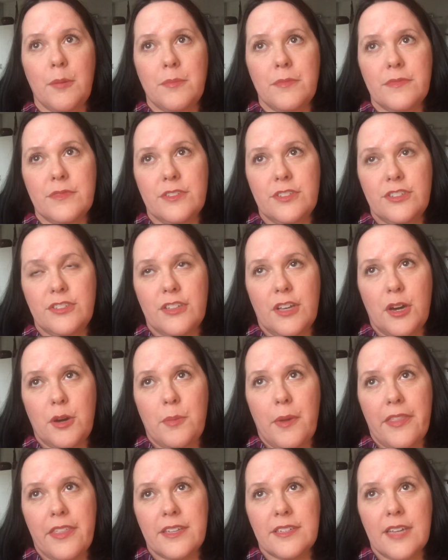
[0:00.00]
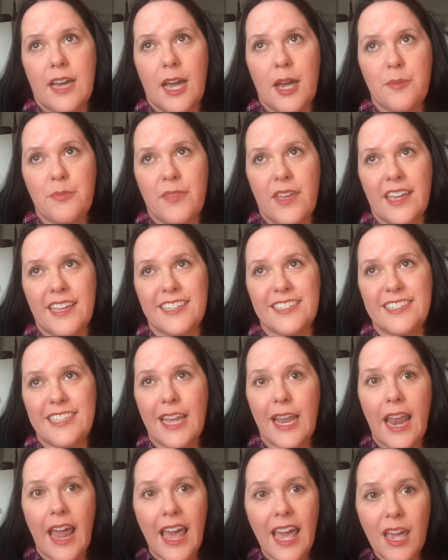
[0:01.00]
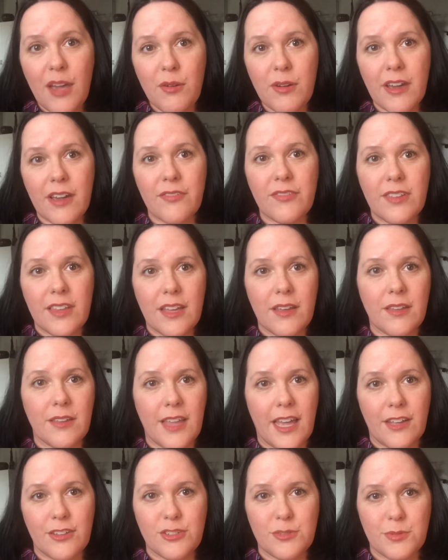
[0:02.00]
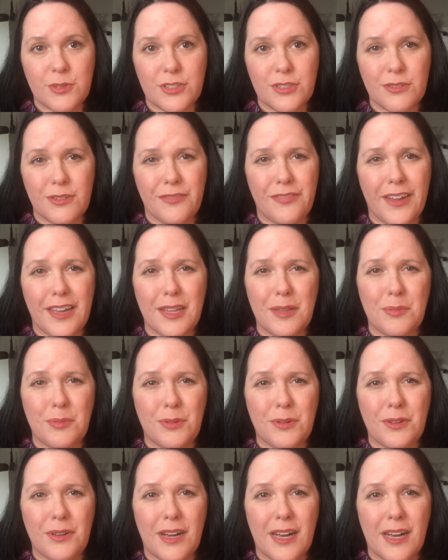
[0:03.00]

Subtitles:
So by the time they said, hey, we have Algebra 2 available,